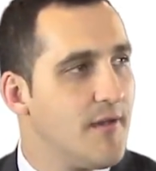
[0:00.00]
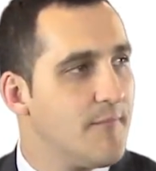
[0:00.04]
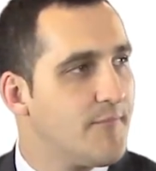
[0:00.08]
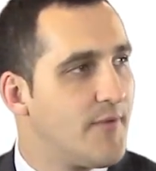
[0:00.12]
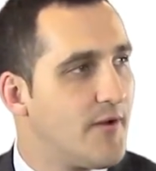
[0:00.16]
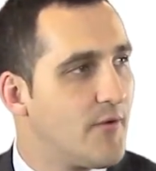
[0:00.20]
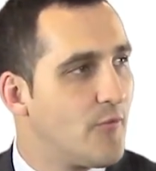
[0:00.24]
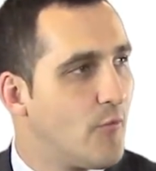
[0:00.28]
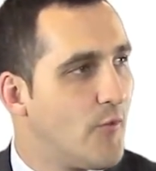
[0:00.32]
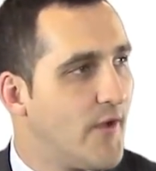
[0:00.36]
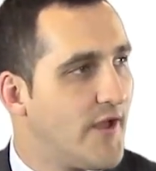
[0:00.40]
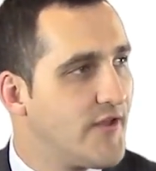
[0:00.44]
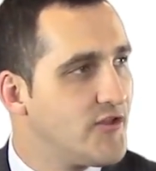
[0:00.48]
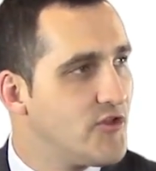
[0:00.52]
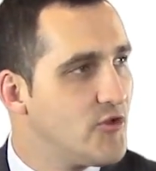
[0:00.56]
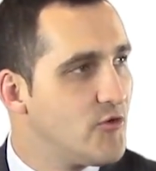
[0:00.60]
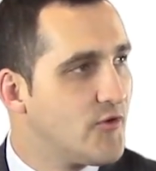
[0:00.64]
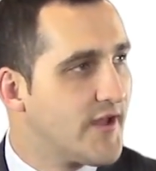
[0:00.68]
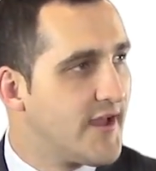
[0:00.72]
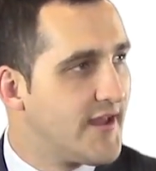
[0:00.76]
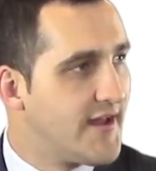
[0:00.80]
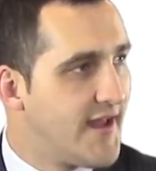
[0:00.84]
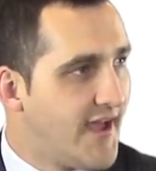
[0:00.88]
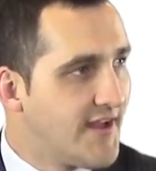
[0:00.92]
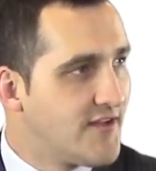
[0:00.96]
But when you
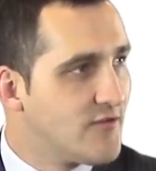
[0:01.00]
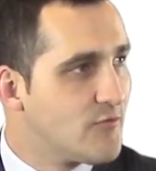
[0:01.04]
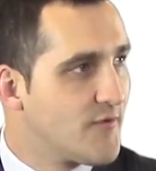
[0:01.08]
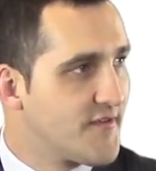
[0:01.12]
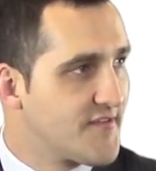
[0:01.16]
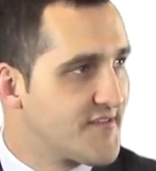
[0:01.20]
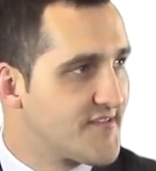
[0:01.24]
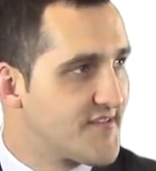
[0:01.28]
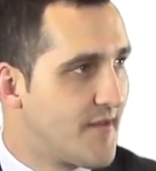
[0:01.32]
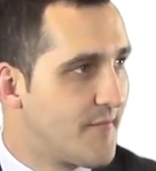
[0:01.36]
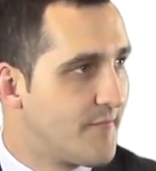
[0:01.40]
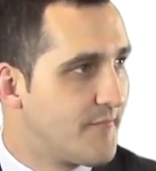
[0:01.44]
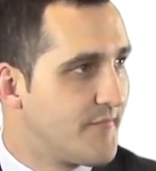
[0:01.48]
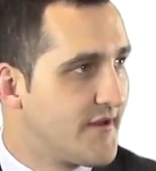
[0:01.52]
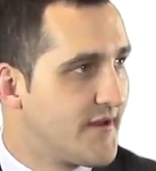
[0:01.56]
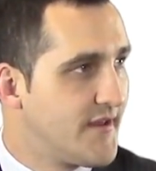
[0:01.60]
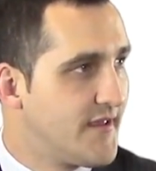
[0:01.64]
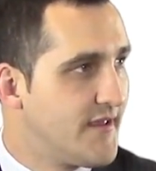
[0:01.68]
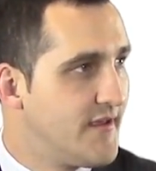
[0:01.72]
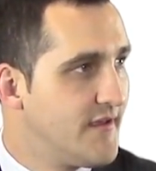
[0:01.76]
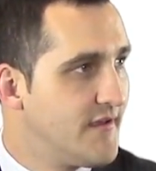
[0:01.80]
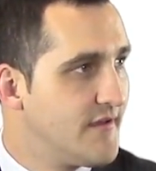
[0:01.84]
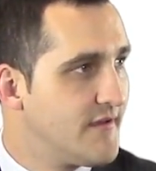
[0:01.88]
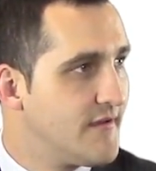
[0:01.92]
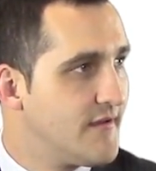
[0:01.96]
connect with
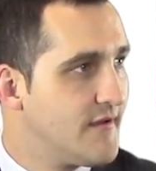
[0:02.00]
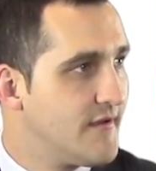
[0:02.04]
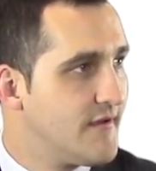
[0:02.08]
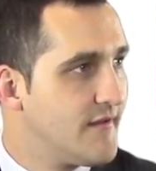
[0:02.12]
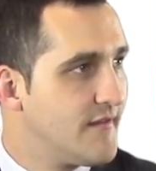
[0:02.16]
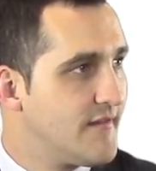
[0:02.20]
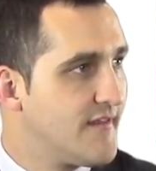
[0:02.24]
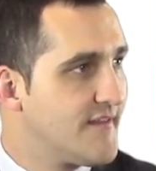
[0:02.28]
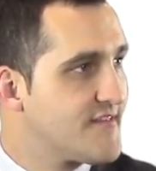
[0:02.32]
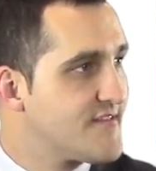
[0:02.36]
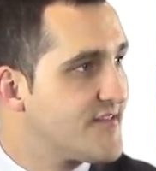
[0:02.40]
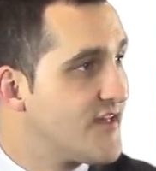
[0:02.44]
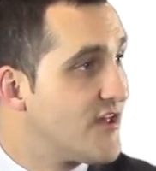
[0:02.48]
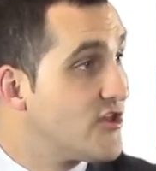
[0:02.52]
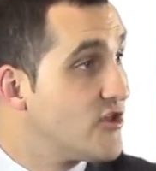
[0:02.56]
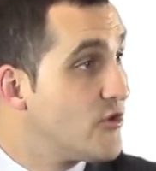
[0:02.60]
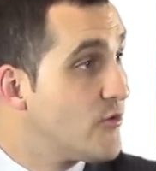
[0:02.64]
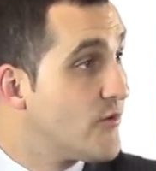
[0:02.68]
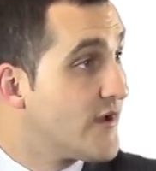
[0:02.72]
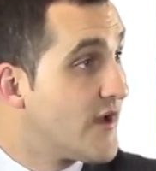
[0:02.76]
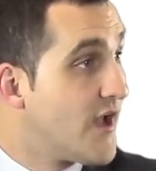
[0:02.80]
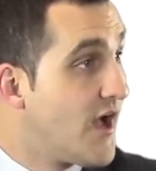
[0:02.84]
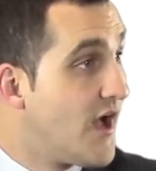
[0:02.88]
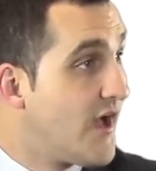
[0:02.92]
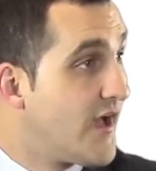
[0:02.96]
somebody, let's say you
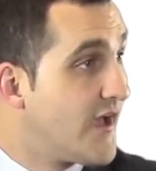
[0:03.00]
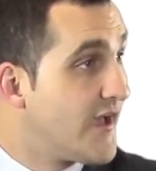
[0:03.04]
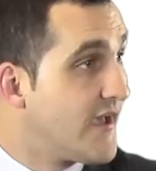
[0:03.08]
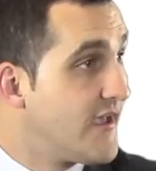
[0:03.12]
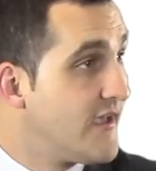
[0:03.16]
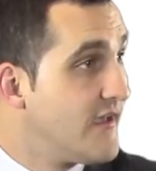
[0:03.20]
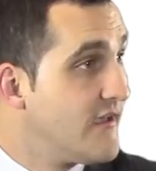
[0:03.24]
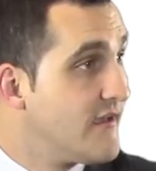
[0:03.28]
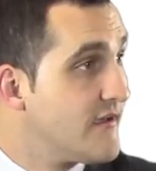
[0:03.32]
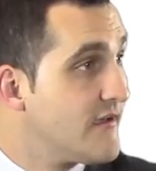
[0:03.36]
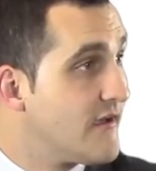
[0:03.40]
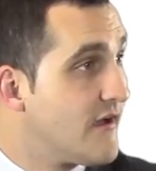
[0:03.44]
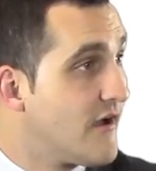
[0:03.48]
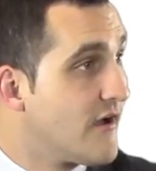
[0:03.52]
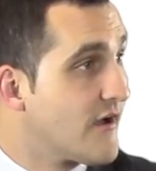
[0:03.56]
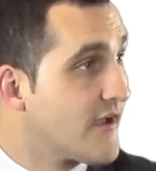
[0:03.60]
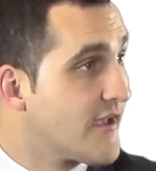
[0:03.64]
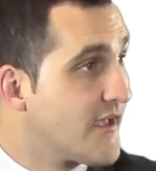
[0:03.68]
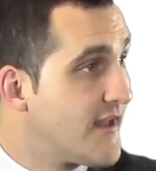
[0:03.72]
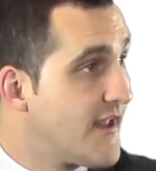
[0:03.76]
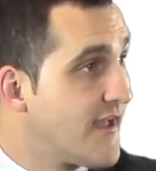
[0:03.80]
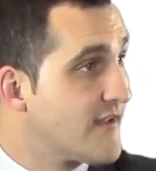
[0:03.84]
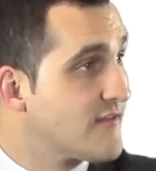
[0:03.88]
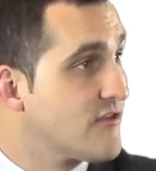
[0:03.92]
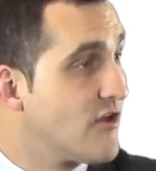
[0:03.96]
and I
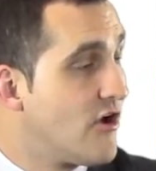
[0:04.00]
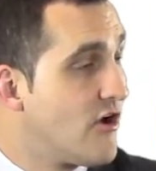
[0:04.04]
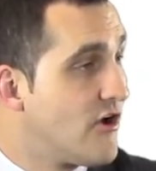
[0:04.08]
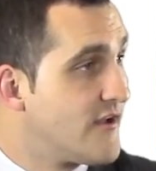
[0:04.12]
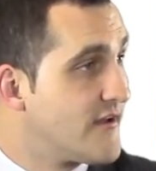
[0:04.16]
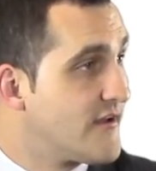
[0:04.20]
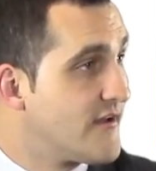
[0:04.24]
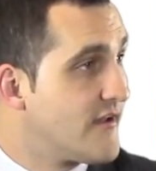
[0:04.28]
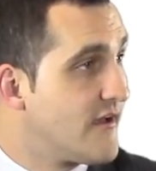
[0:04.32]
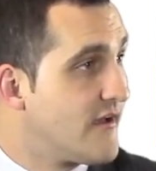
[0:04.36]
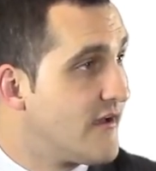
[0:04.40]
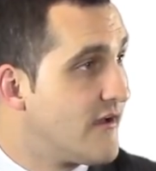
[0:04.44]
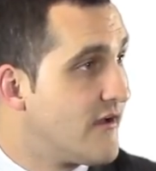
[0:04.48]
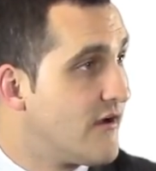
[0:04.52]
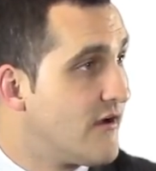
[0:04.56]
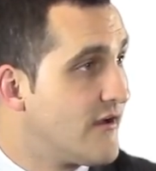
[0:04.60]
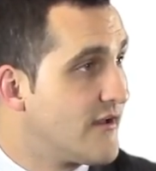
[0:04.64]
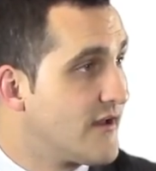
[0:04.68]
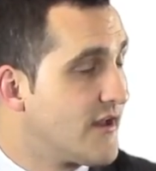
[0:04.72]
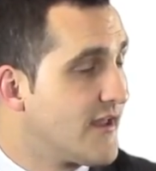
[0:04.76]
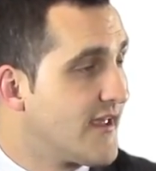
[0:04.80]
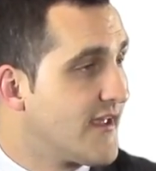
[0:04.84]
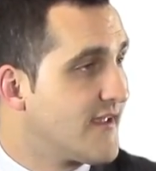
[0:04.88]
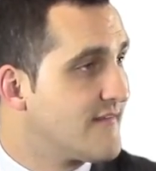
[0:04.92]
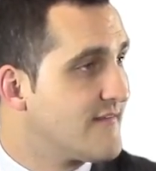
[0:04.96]
connect on
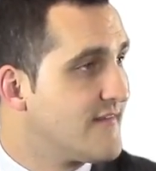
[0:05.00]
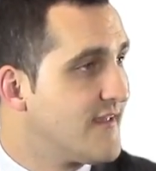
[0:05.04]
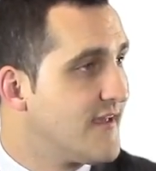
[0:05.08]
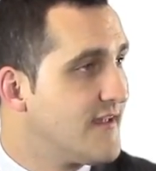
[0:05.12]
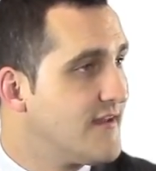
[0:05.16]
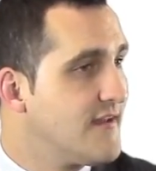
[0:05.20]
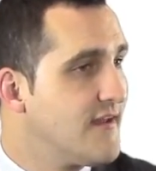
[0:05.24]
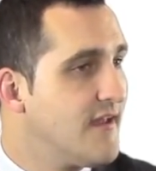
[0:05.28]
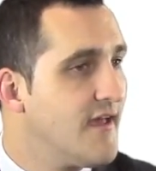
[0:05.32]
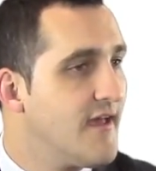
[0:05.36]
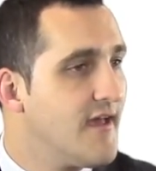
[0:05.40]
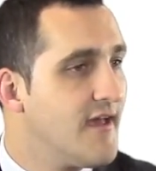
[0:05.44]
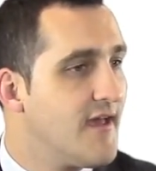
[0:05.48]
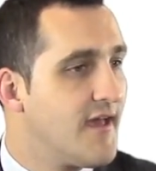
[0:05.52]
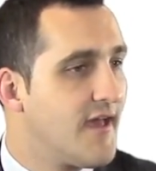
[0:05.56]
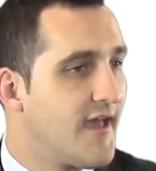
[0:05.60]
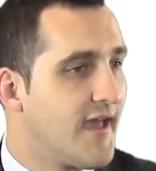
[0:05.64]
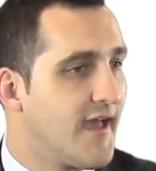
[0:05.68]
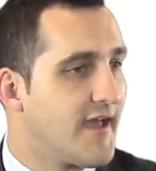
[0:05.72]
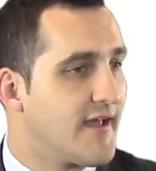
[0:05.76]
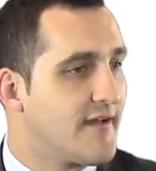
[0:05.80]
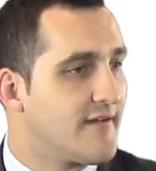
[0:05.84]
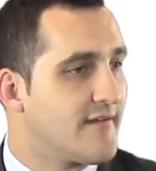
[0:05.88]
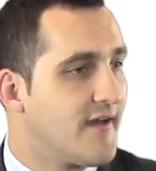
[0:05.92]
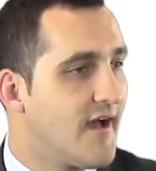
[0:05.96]
LinkedIn,
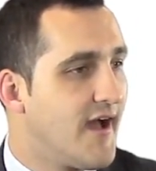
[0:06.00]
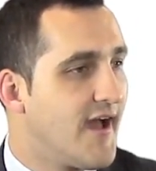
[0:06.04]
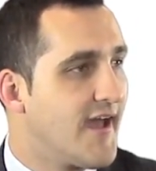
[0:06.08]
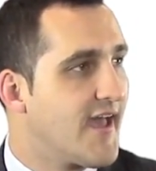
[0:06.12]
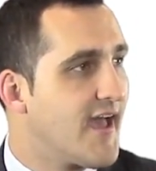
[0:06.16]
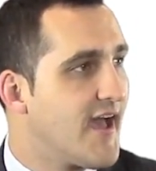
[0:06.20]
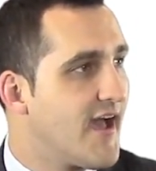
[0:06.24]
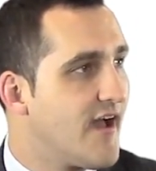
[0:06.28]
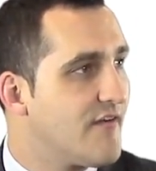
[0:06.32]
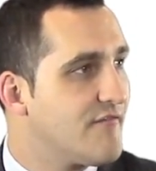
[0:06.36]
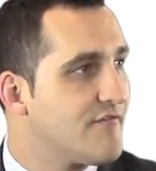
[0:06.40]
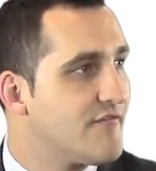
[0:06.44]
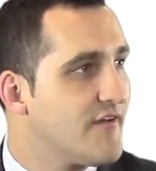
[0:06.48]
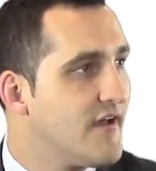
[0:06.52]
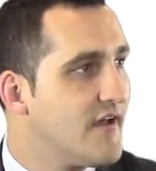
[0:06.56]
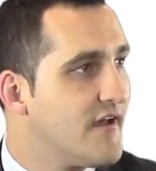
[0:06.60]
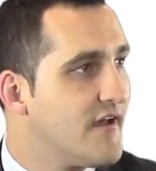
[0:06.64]
and I have